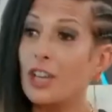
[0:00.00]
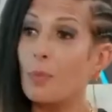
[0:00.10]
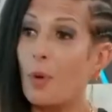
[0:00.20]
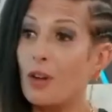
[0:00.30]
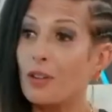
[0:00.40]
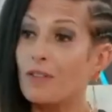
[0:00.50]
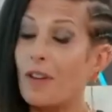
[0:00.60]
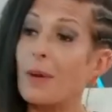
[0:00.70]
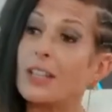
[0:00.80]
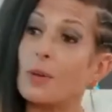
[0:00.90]
checking your partner's
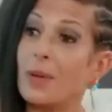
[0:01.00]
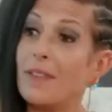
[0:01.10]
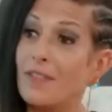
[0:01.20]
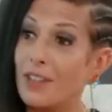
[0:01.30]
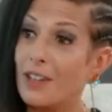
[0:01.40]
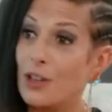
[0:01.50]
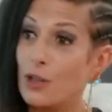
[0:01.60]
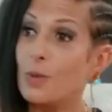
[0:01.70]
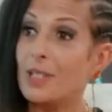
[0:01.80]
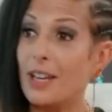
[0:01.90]
phone? And so even
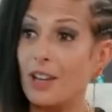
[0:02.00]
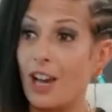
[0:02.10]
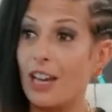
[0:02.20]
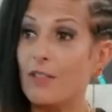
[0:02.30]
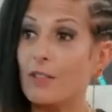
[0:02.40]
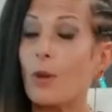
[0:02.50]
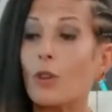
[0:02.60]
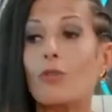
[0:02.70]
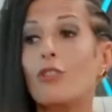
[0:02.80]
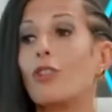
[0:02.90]
you said earlier as well,
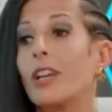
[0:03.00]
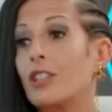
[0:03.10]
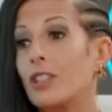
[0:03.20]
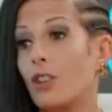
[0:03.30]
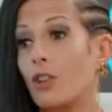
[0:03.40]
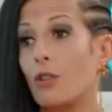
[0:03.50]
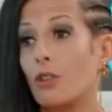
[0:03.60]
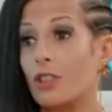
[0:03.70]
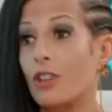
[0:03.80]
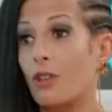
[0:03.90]
you're
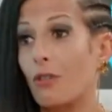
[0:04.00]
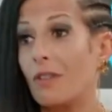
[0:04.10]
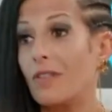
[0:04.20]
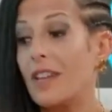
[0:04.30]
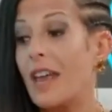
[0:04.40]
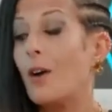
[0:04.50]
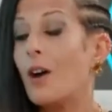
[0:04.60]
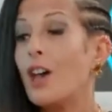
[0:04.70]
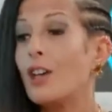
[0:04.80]
insecure even now.